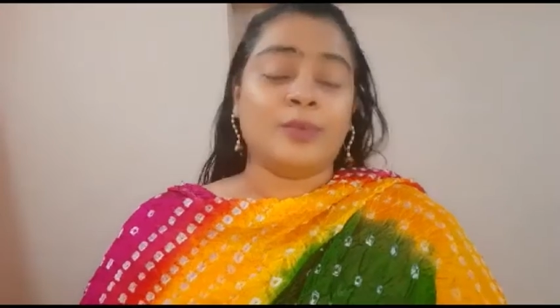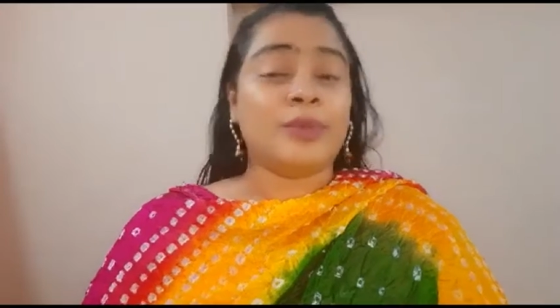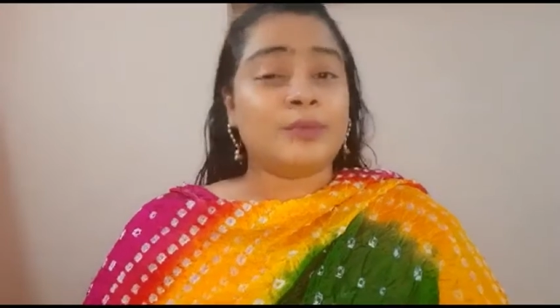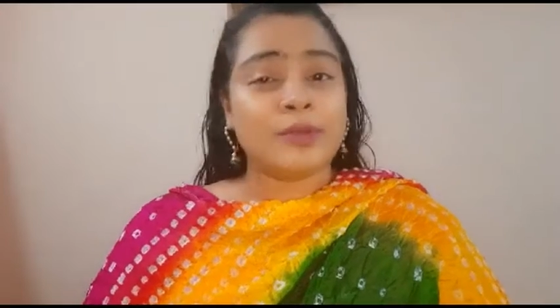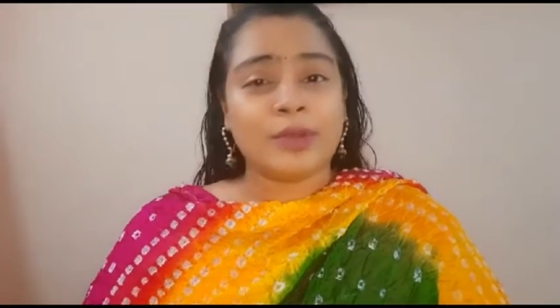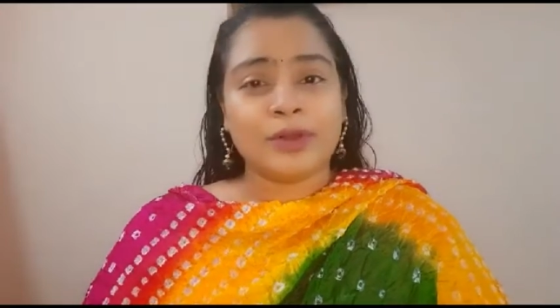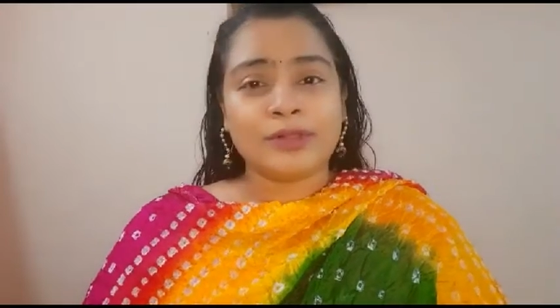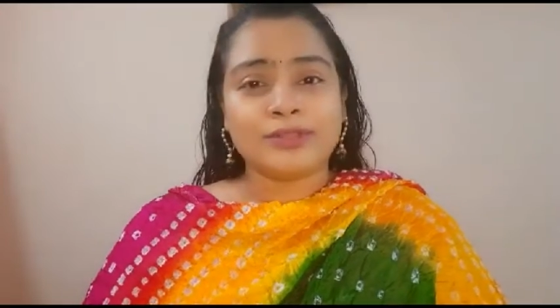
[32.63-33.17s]
We
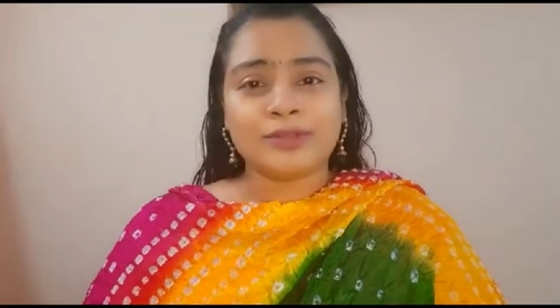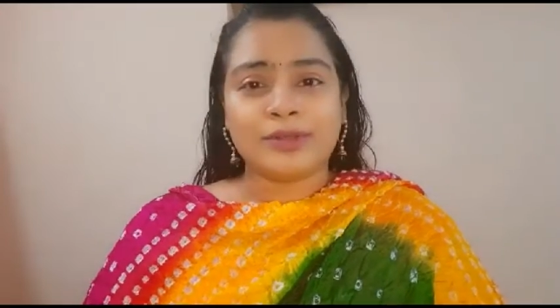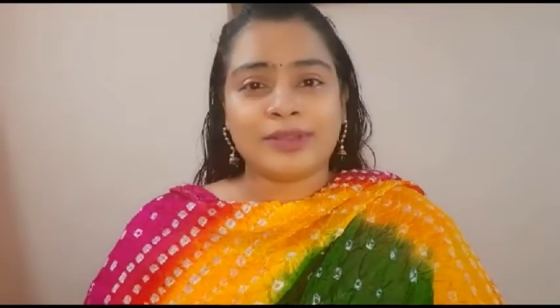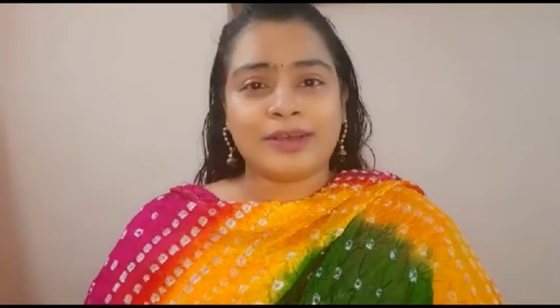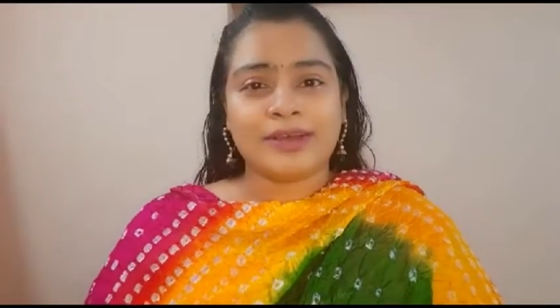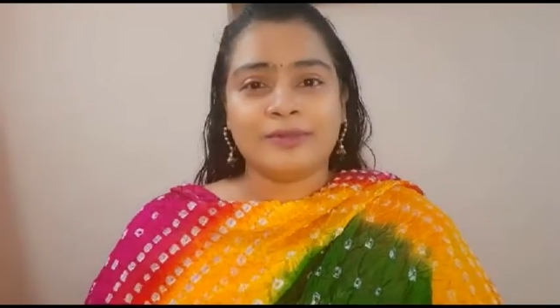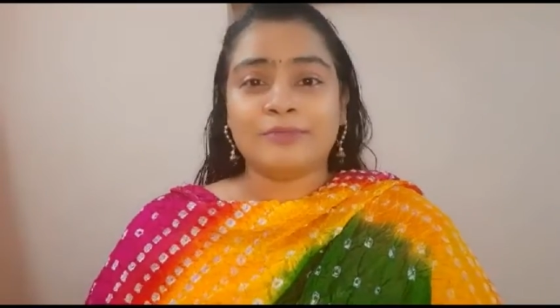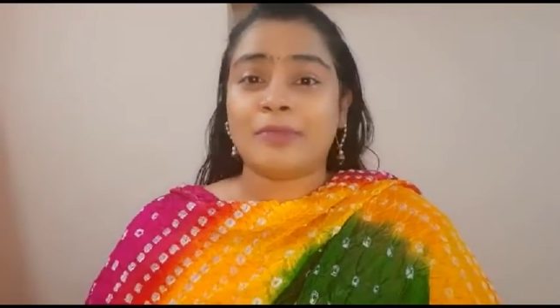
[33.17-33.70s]
will also
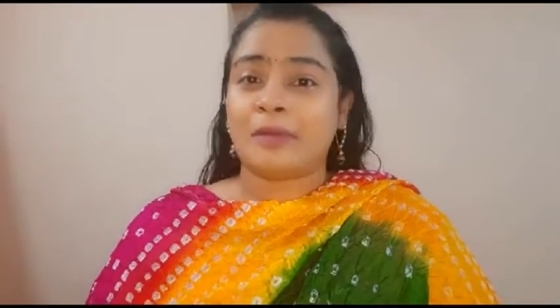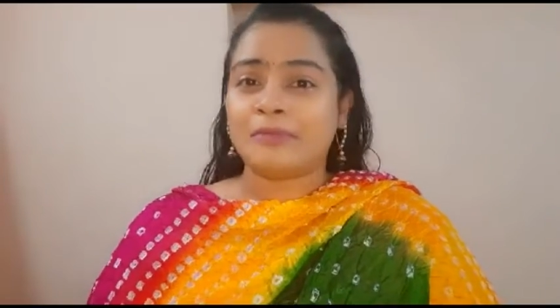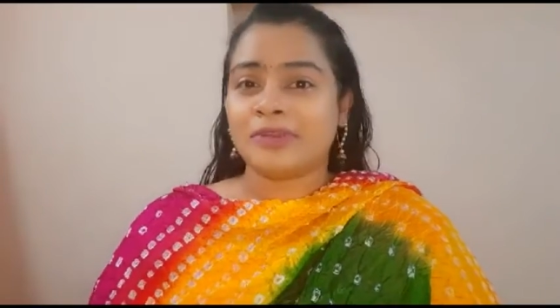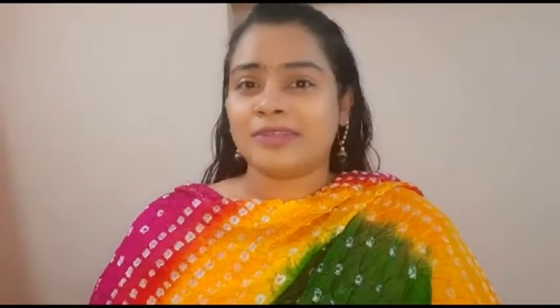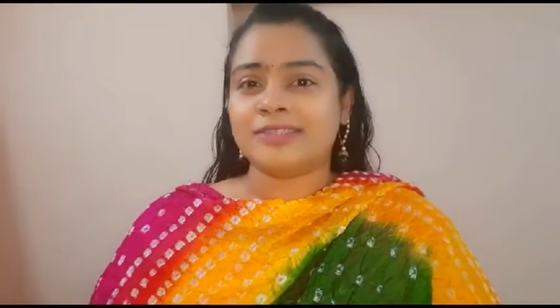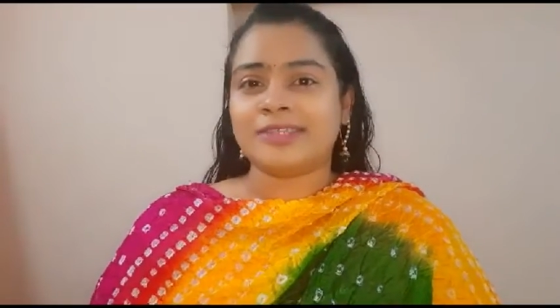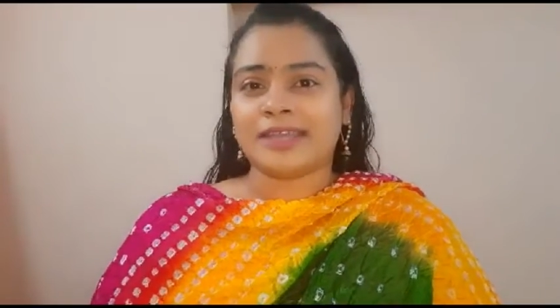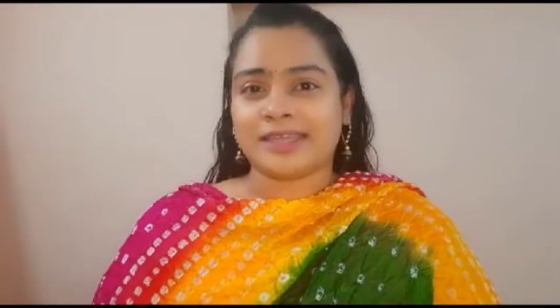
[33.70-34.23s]
learn
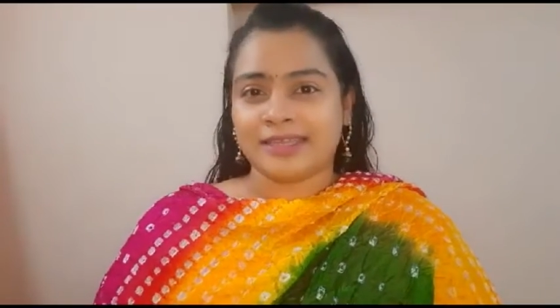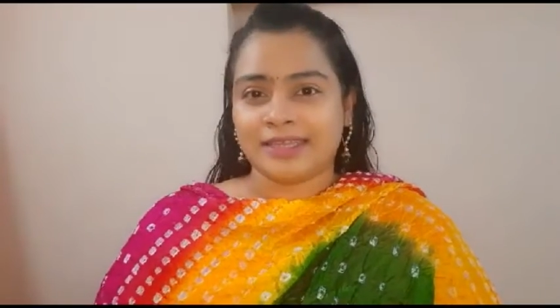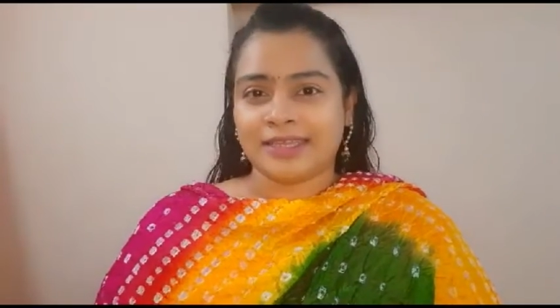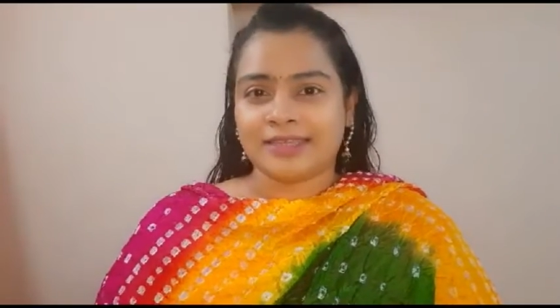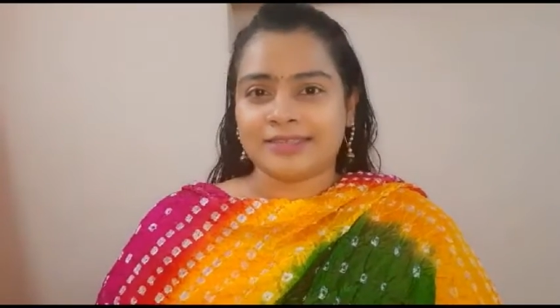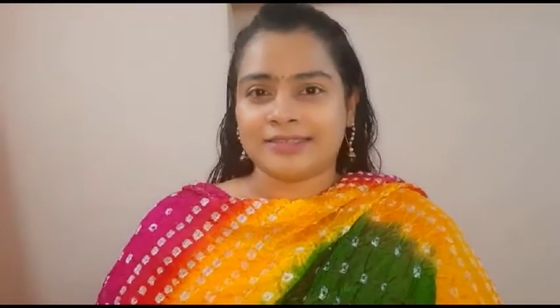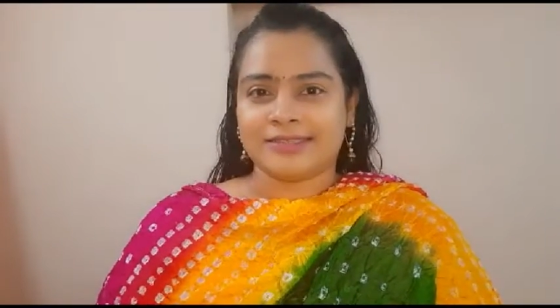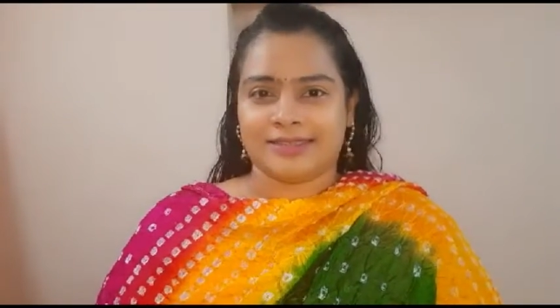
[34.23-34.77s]
memory
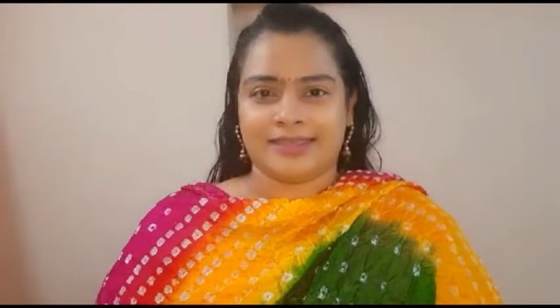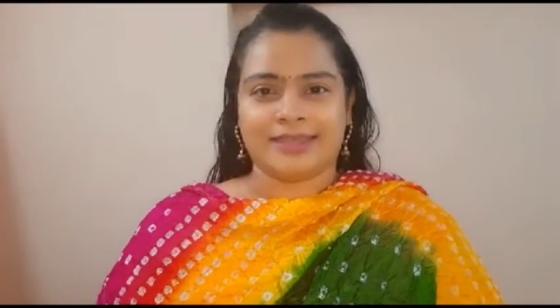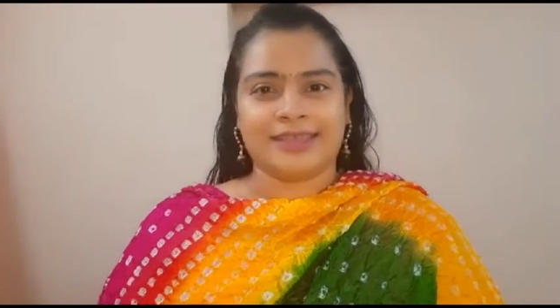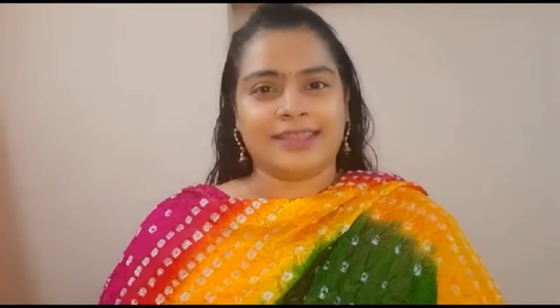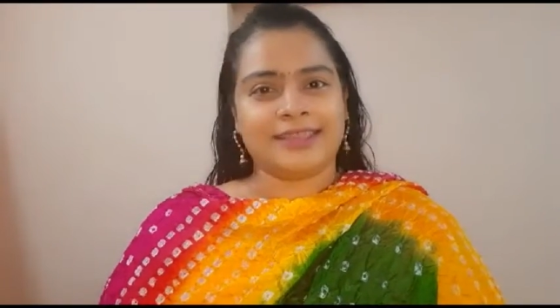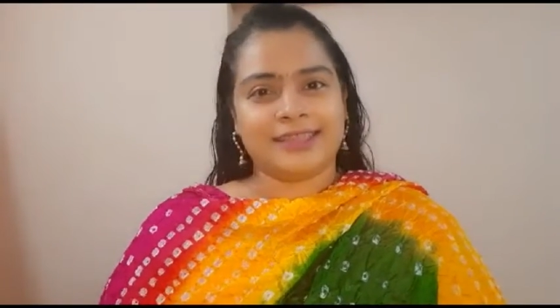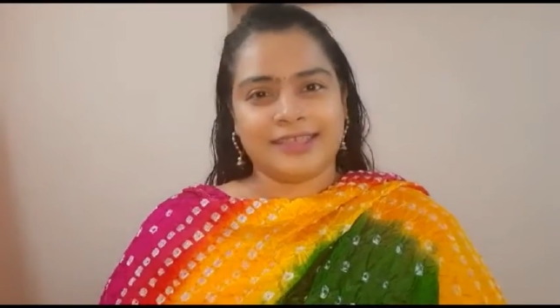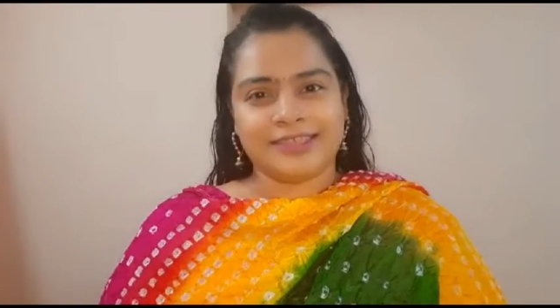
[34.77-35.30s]
techniques
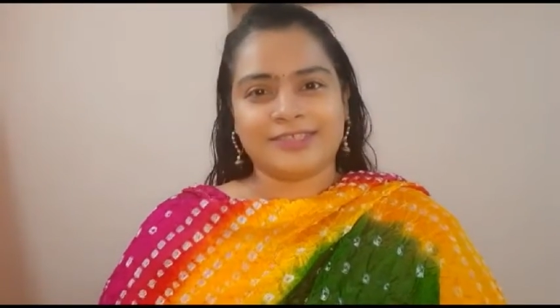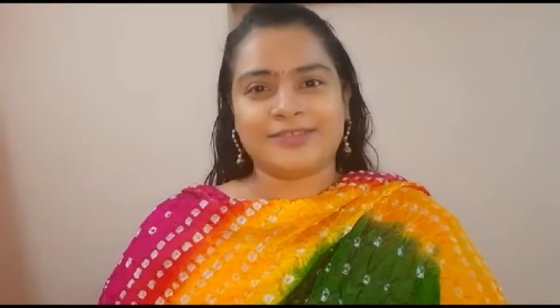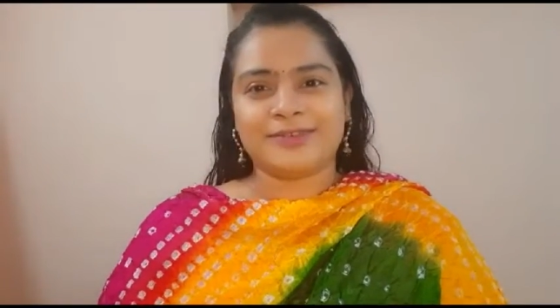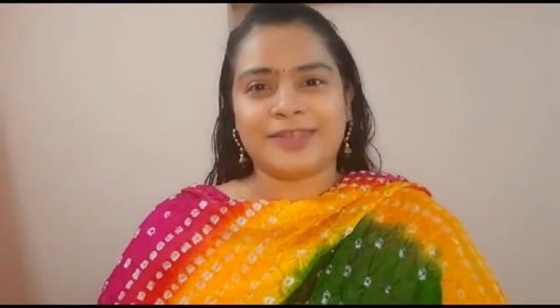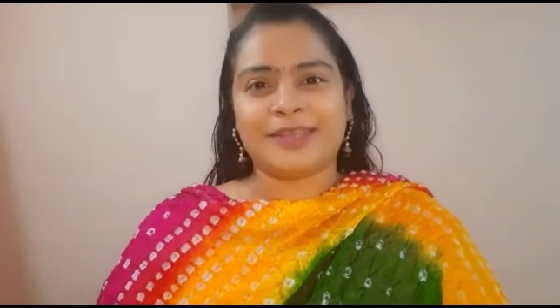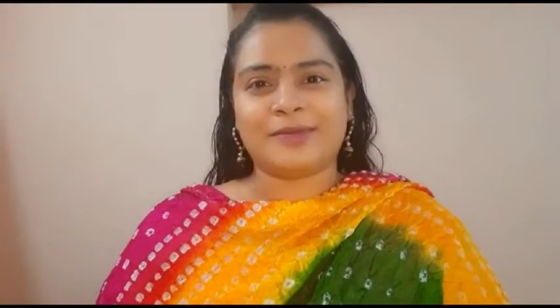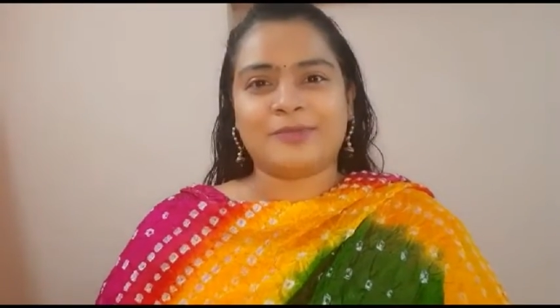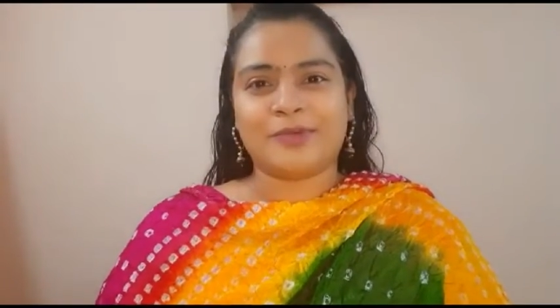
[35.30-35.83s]
in these
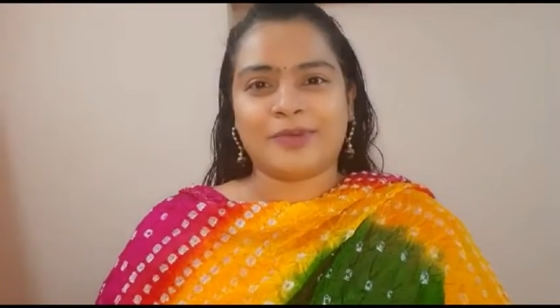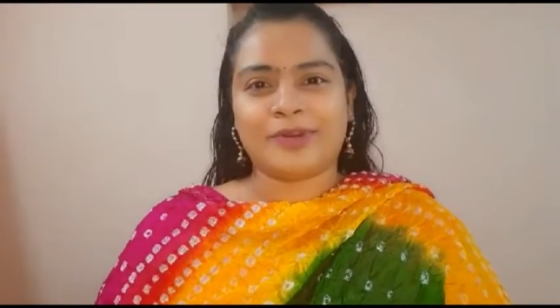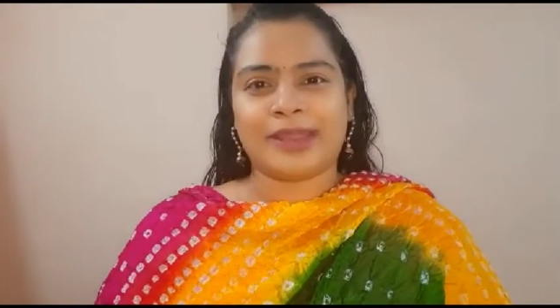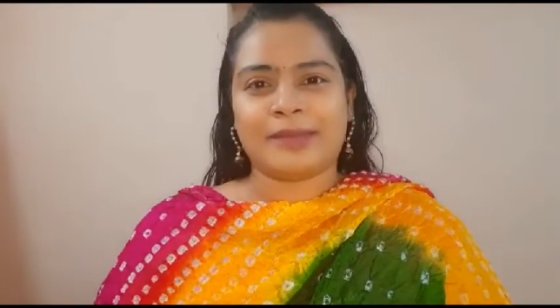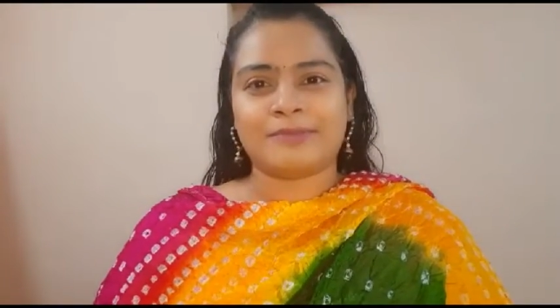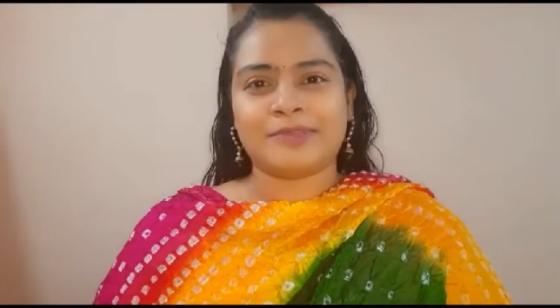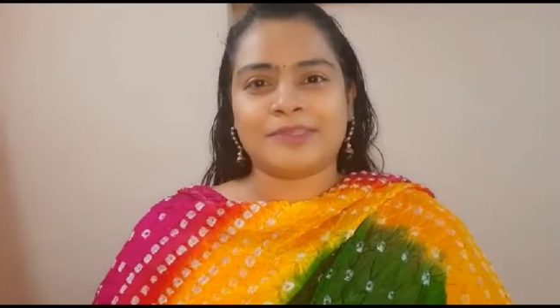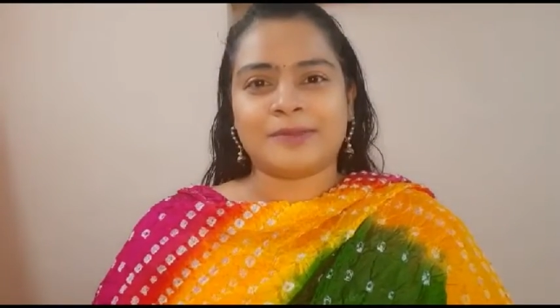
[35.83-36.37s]
training
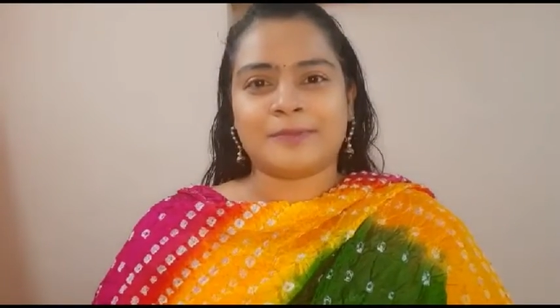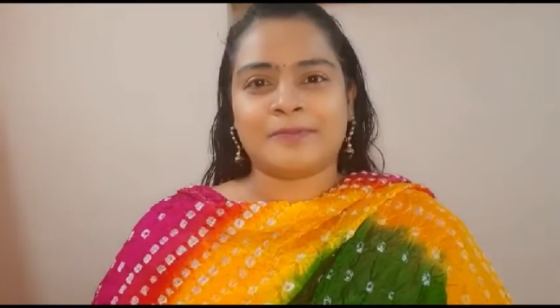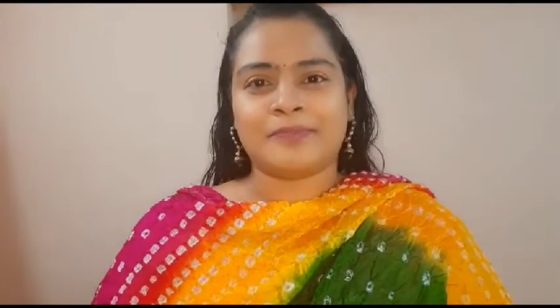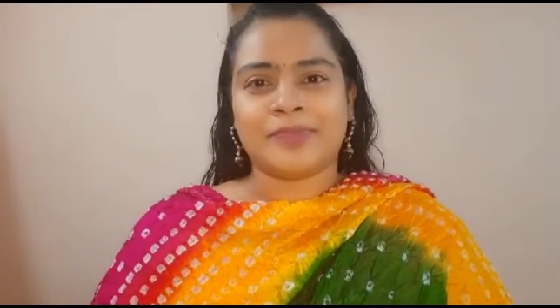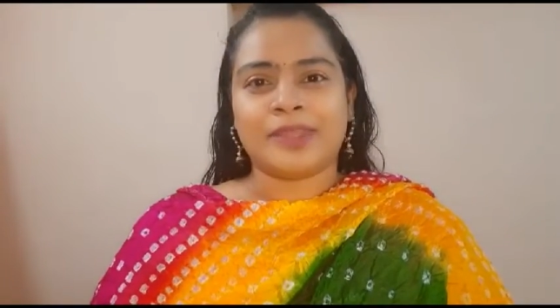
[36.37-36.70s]
programs.